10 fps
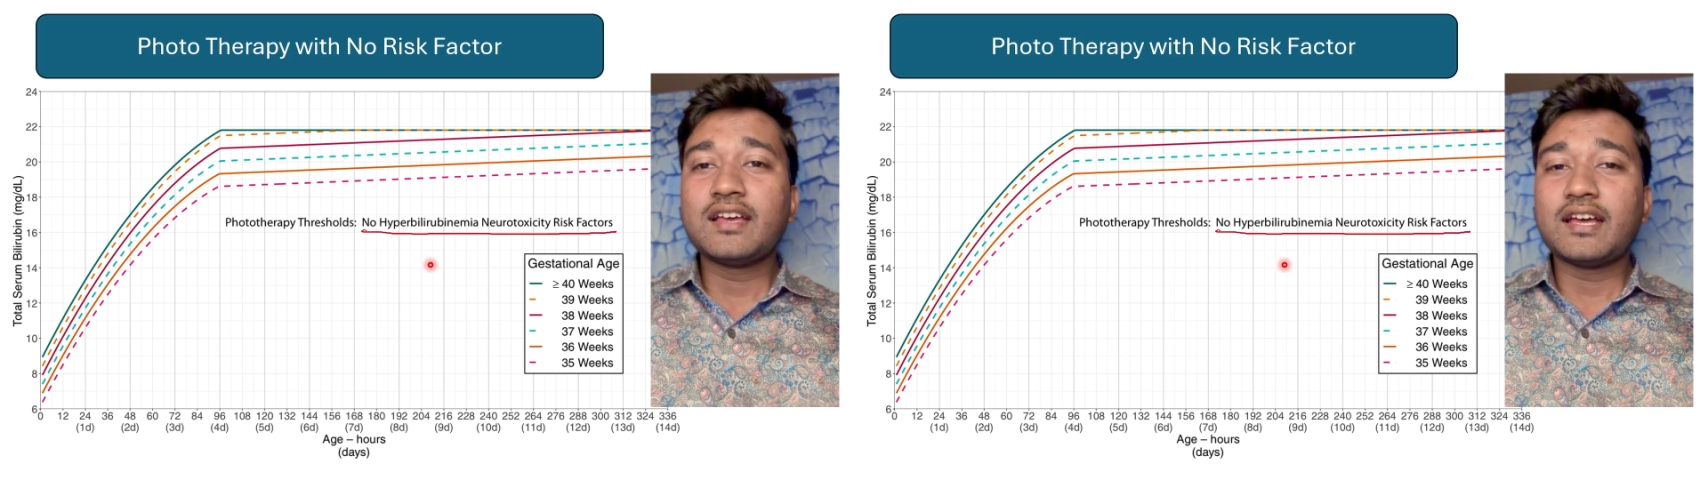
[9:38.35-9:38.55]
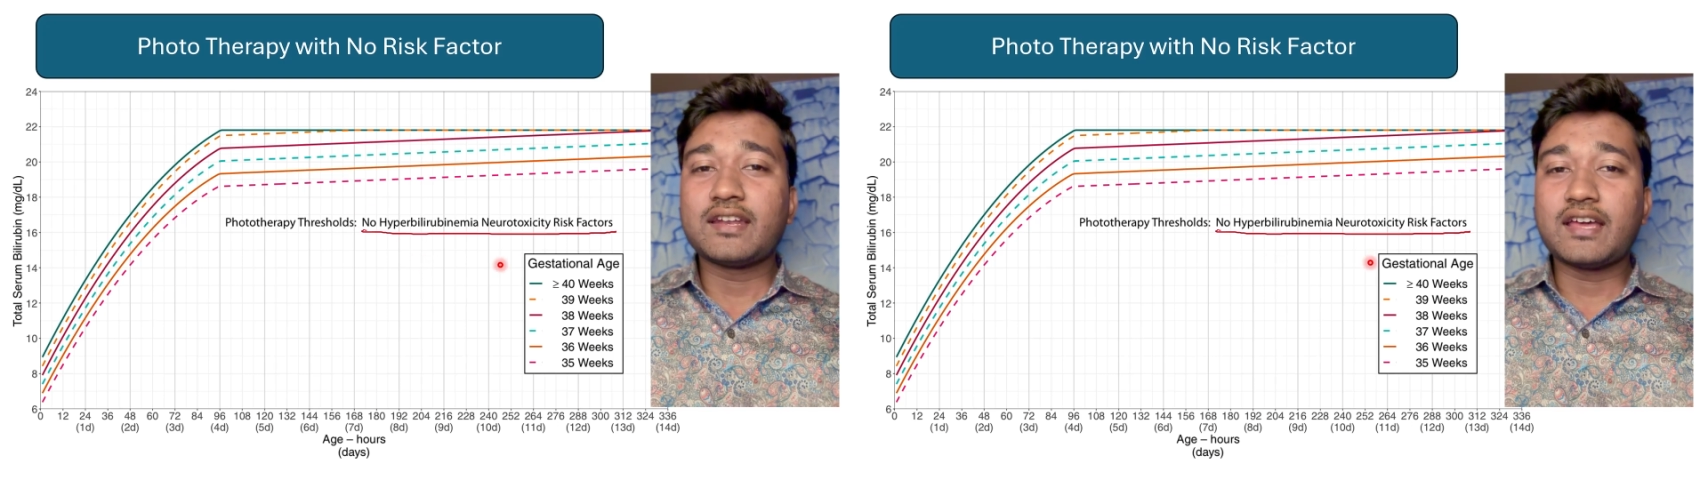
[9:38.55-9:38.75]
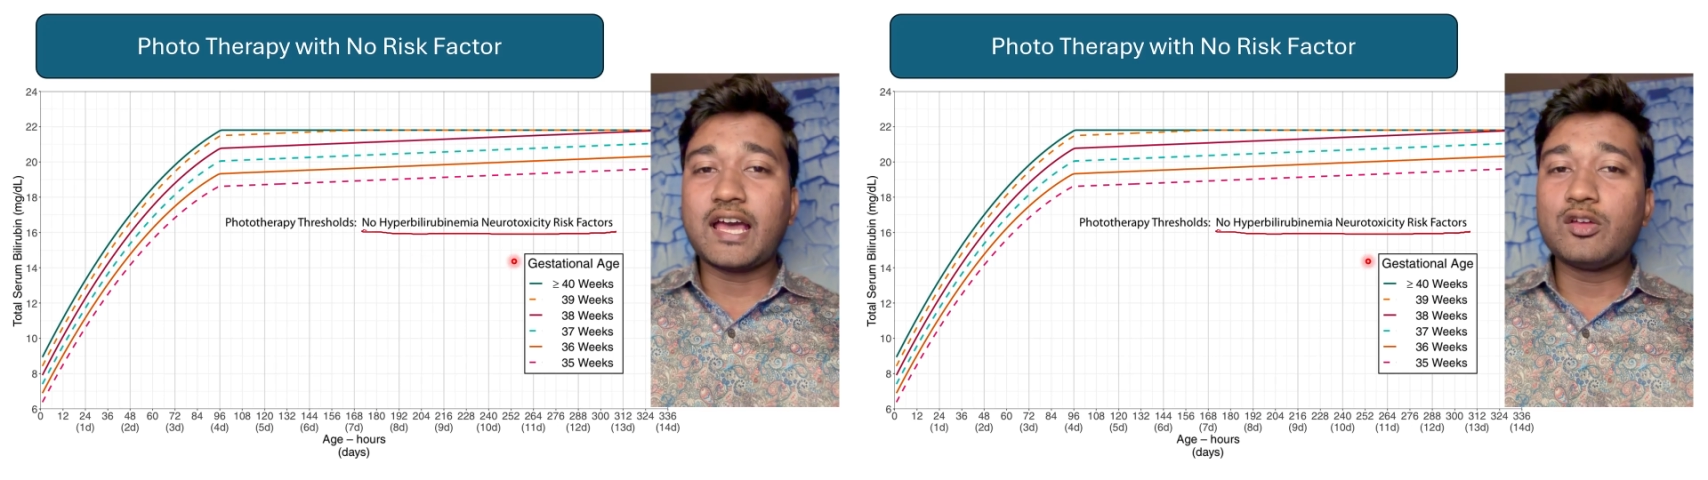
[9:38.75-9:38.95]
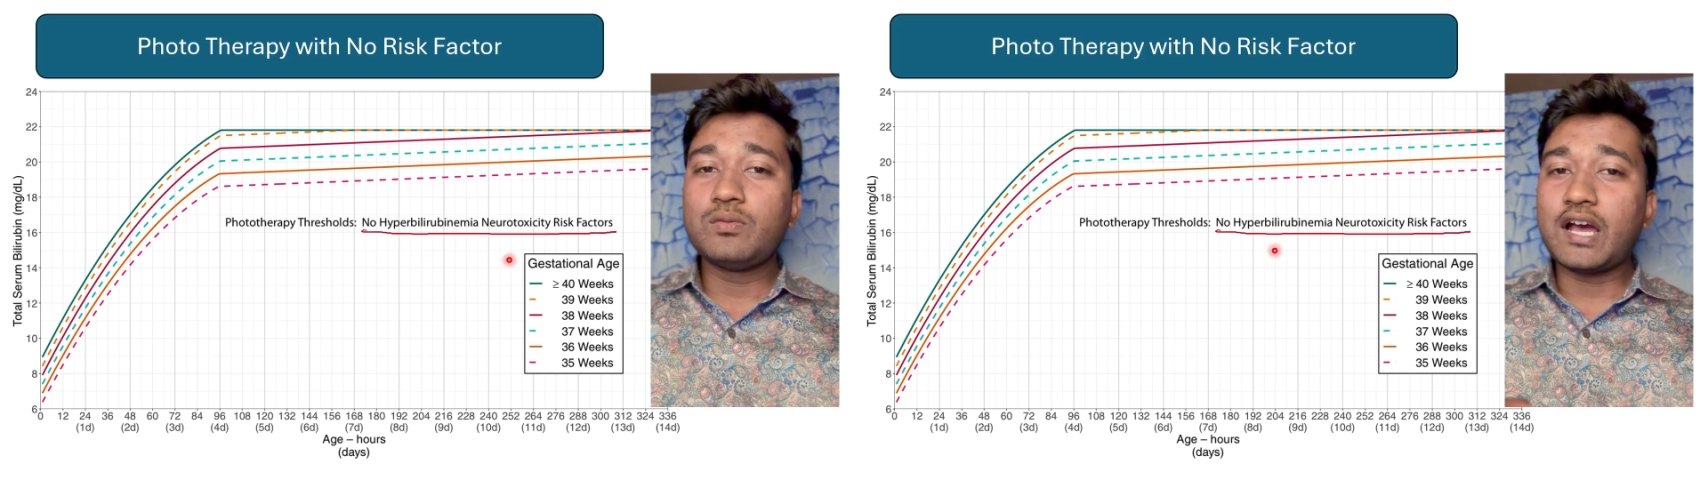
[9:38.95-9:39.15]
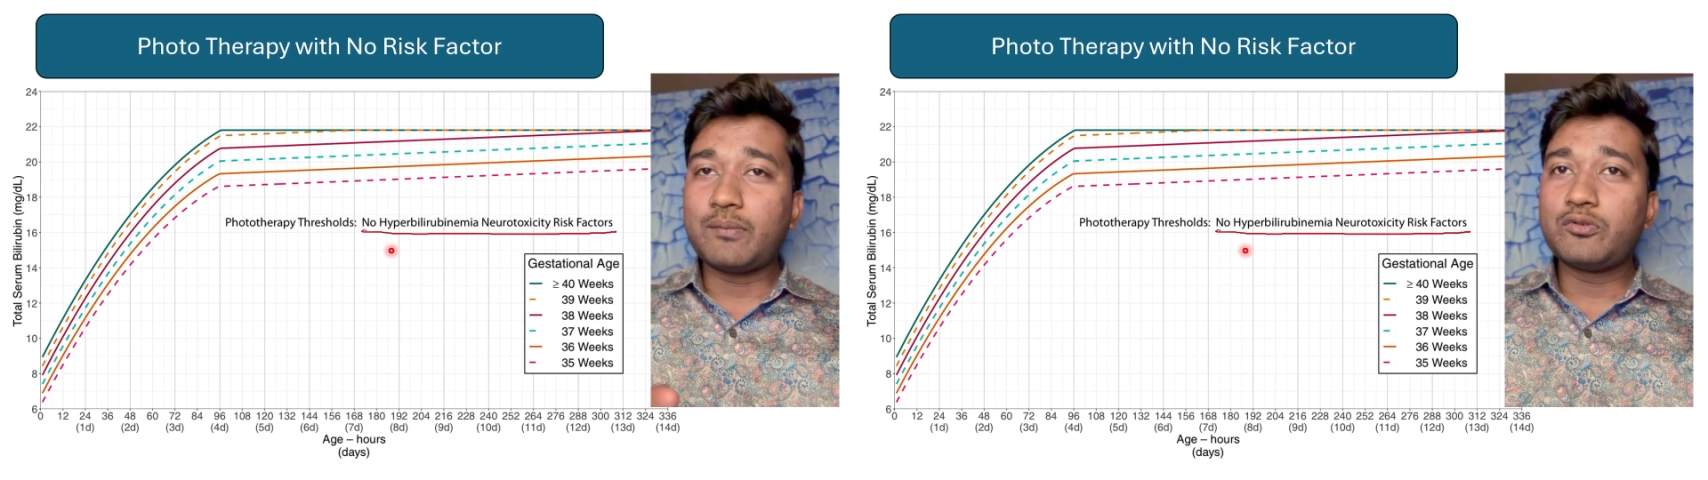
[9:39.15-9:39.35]
And I will be
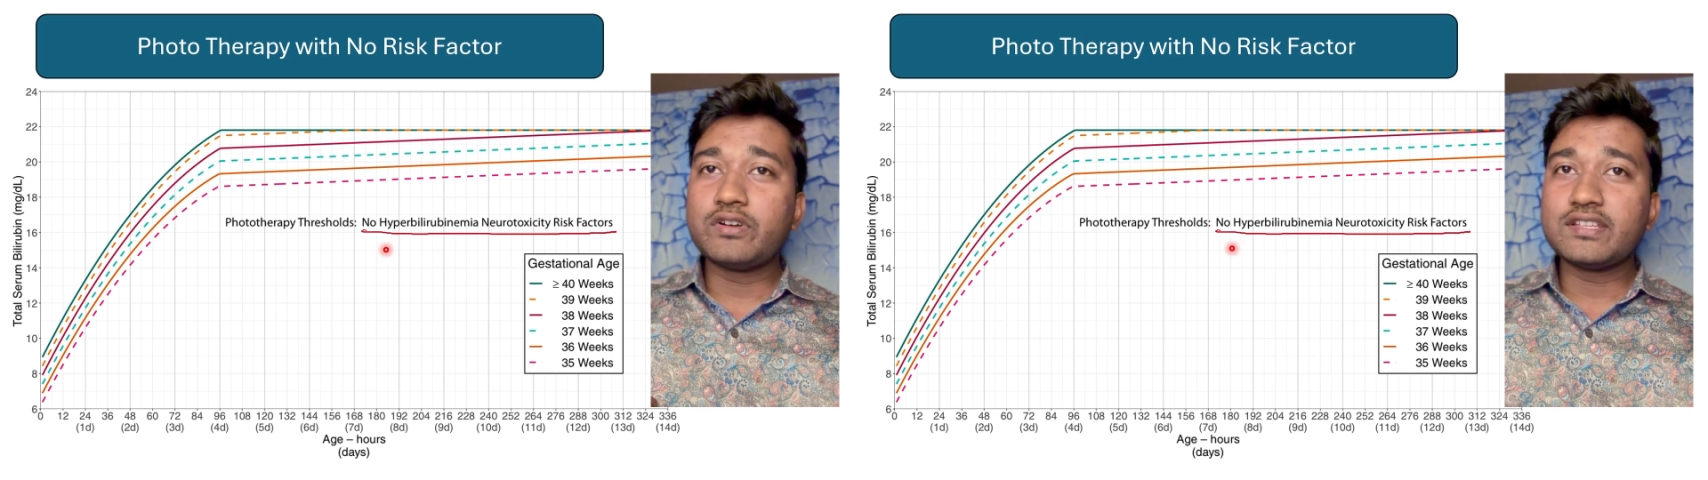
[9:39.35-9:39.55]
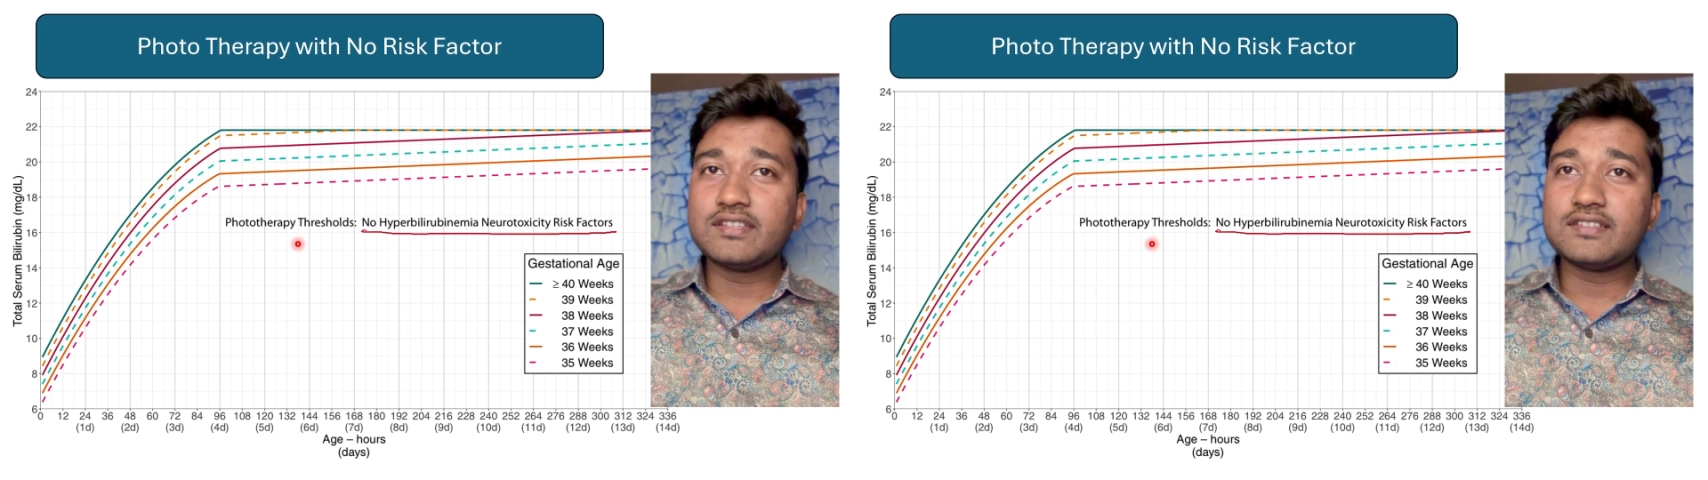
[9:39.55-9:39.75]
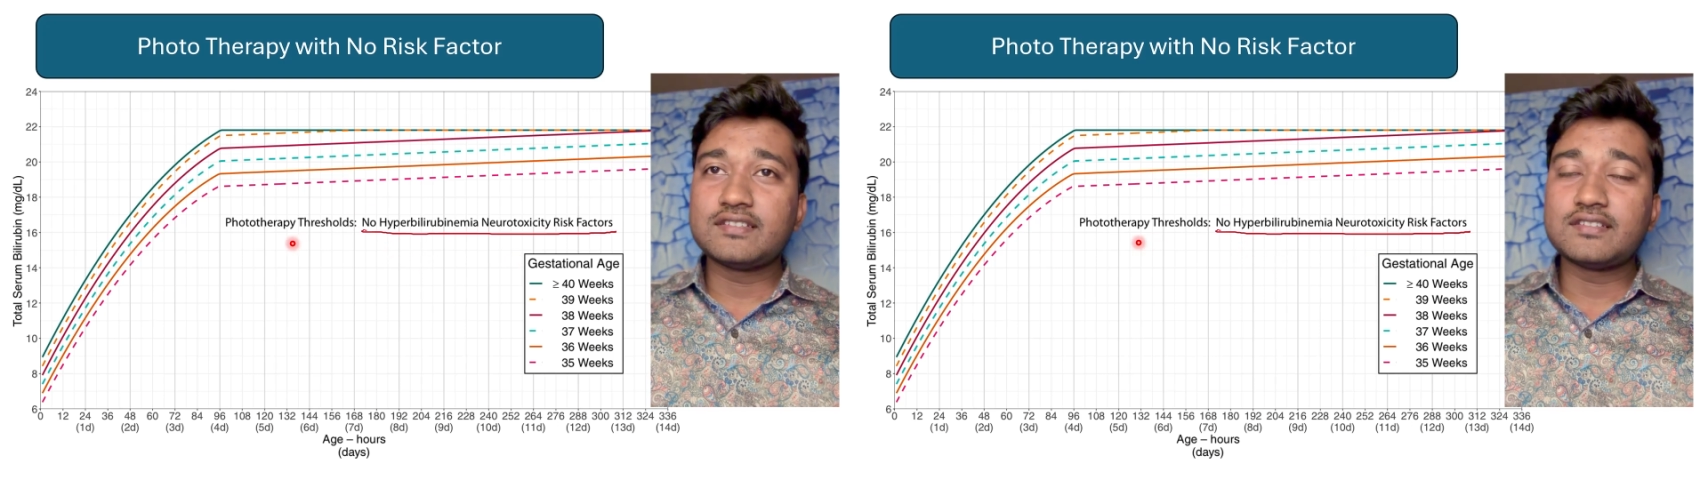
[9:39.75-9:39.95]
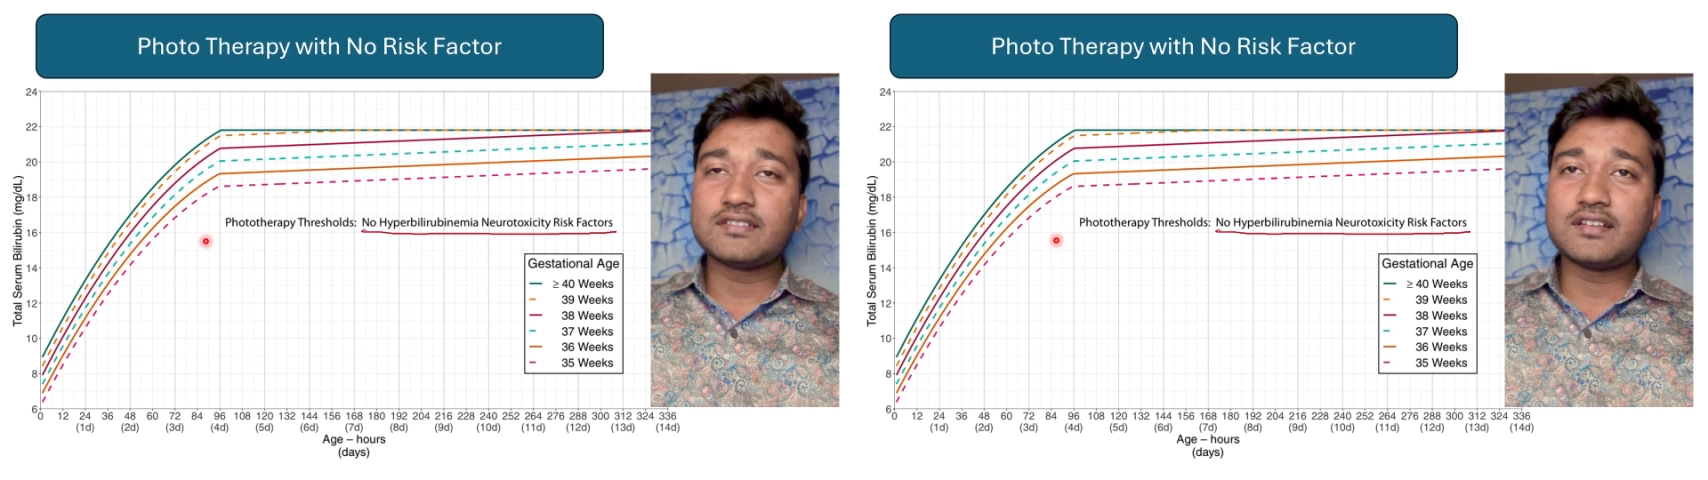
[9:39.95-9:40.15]
uploading this